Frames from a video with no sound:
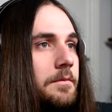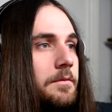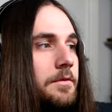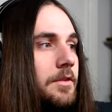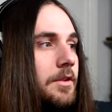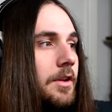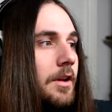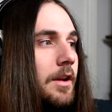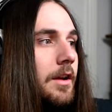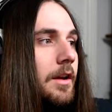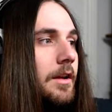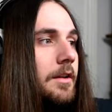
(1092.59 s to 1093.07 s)

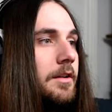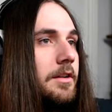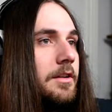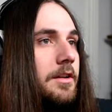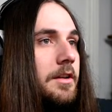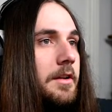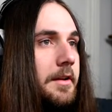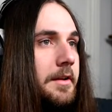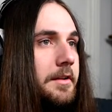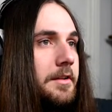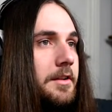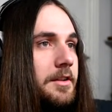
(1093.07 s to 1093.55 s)

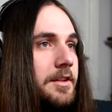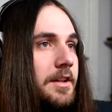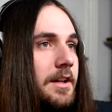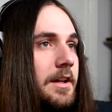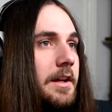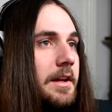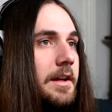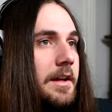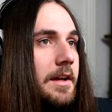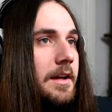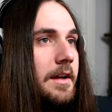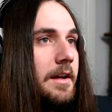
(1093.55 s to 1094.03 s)

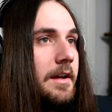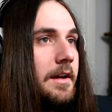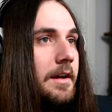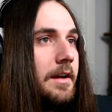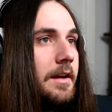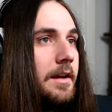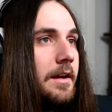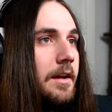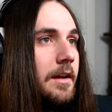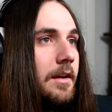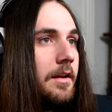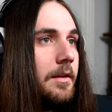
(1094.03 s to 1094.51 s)

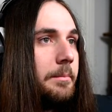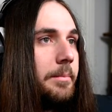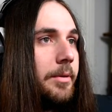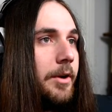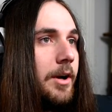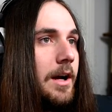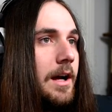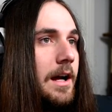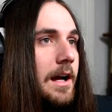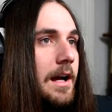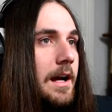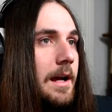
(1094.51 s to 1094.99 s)

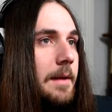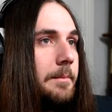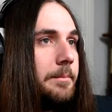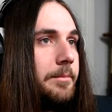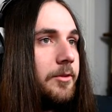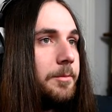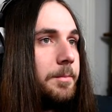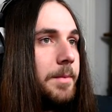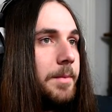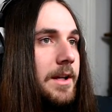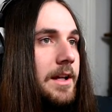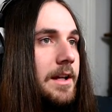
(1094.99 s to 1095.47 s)
Pipe,
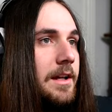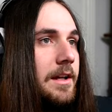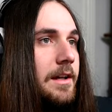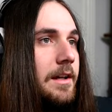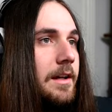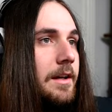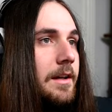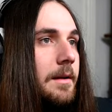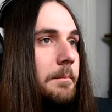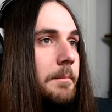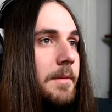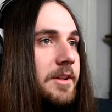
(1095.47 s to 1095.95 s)

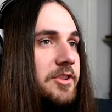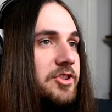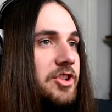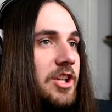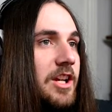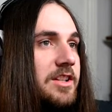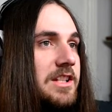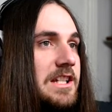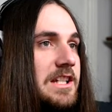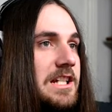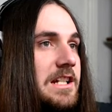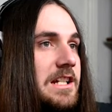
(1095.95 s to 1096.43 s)
spear,
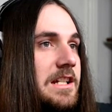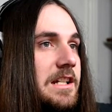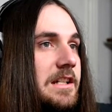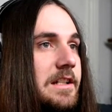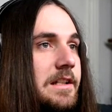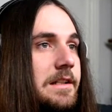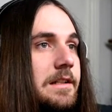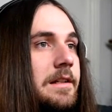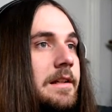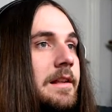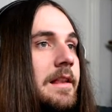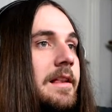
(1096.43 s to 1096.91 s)

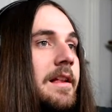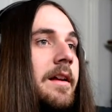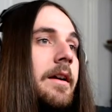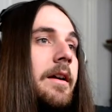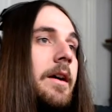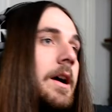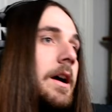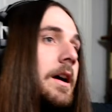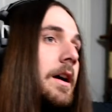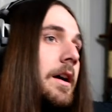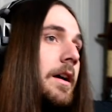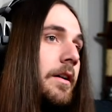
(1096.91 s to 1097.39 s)
machete.
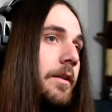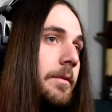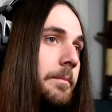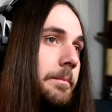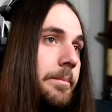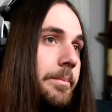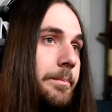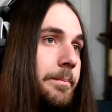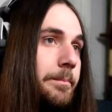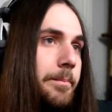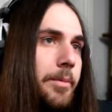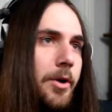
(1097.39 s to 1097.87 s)

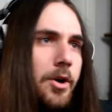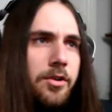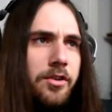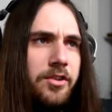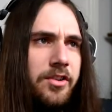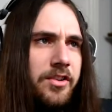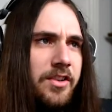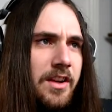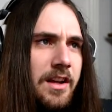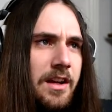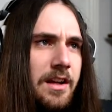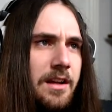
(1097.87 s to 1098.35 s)

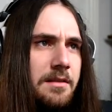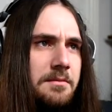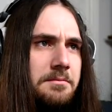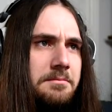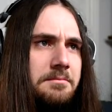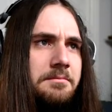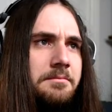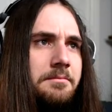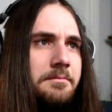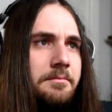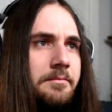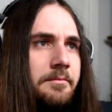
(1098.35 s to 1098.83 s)
Boxing,
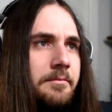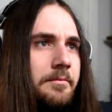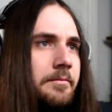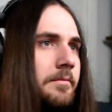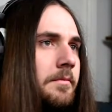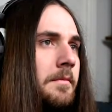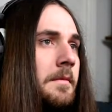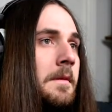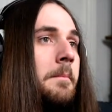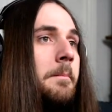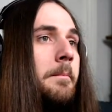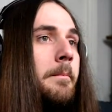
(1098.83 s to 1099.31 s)

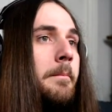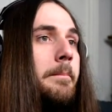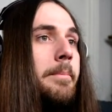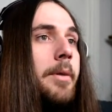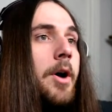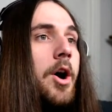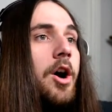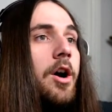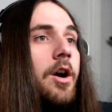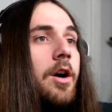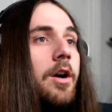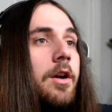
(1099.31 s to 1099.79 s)

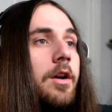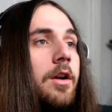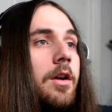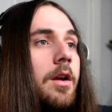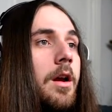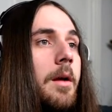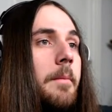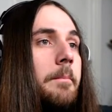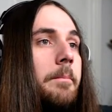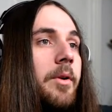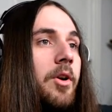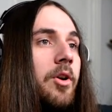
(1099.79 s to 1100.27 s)
bow,
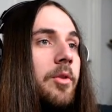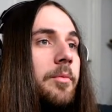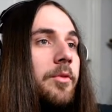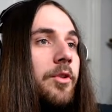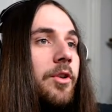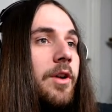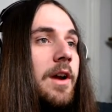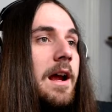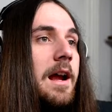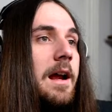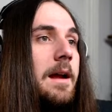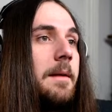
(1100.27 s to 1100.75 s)

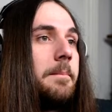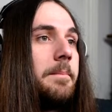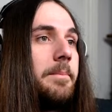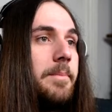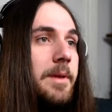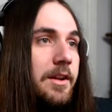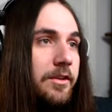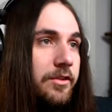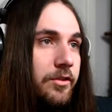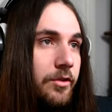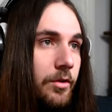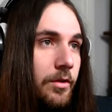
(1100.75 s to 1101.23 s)
boomerang,
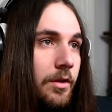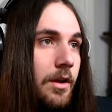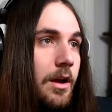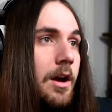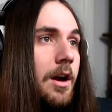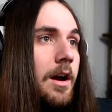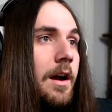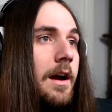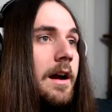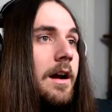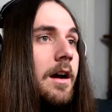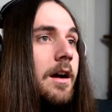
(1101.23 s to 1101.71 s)
pistol. Oh,
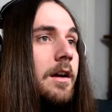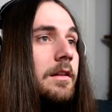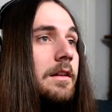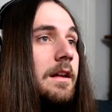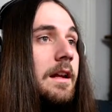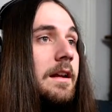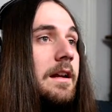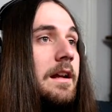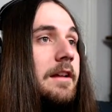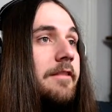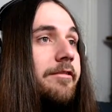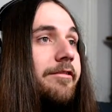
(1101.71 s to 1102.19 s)
I
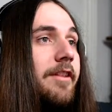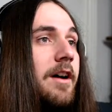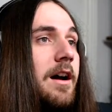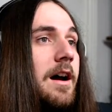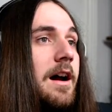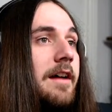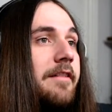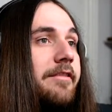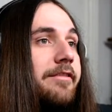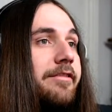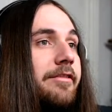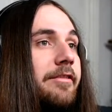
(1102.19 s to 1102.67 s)
only need
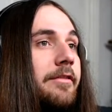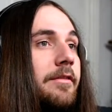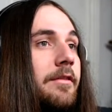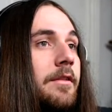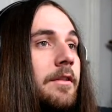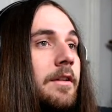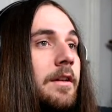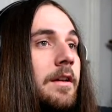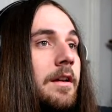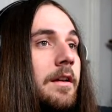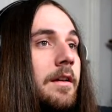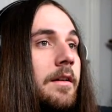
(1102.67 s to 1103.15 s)
5.
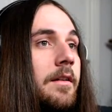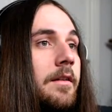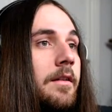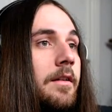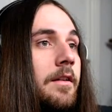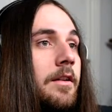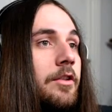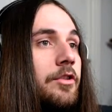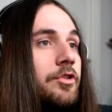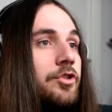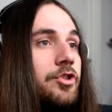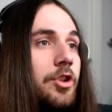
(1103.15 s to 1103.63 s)

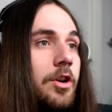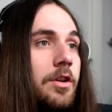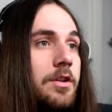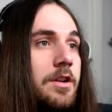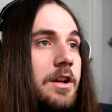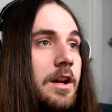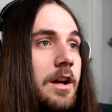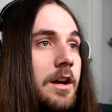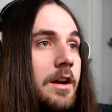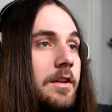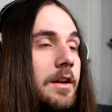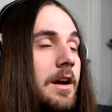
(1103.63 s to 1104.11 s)

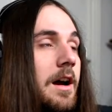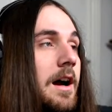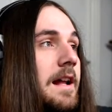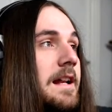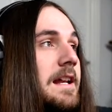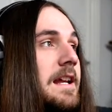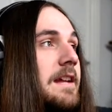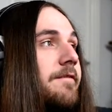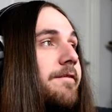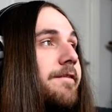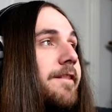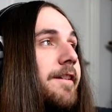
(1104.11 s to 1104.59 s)
Shotgun, I
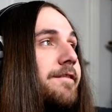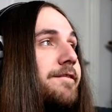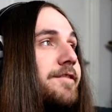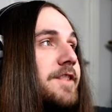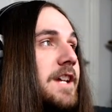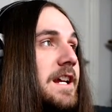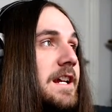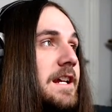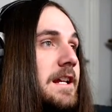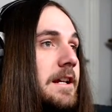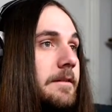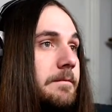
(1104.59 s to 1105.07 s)
need
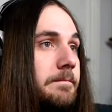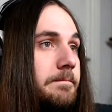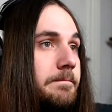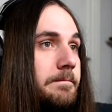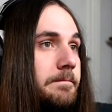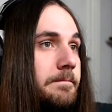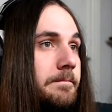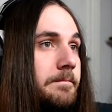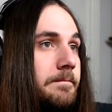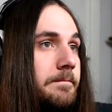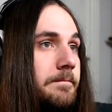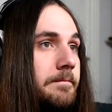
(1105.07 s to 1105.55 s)
15.
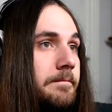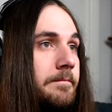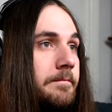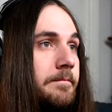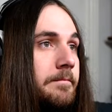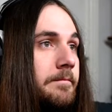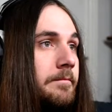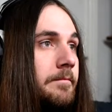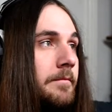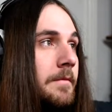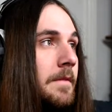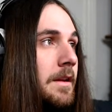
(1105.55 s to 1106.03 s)

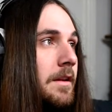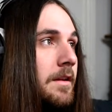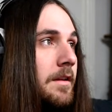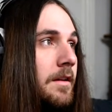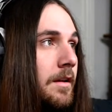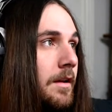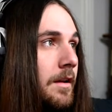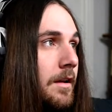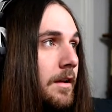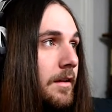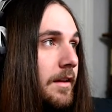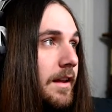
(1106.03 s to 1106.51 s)

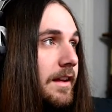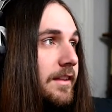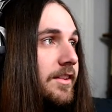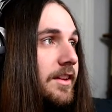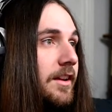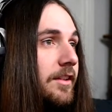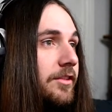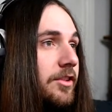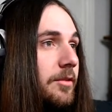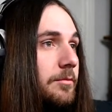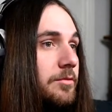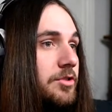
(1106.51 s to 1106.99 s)
Let's
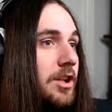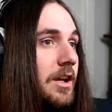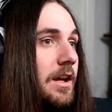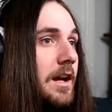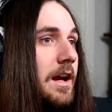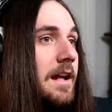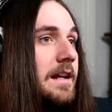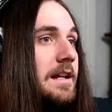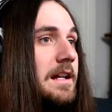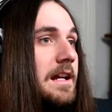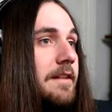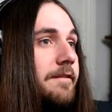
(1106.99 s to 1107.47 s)
sell some shit,
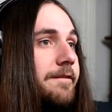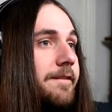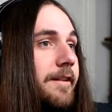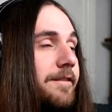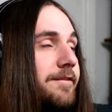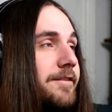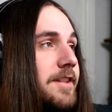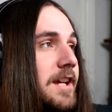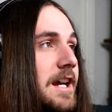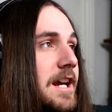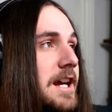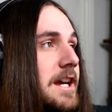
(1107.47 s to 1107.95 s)
I need
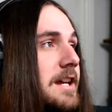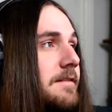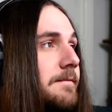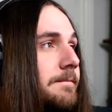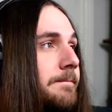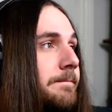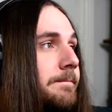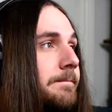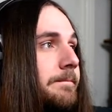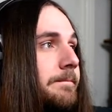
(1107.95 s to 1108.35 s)
15.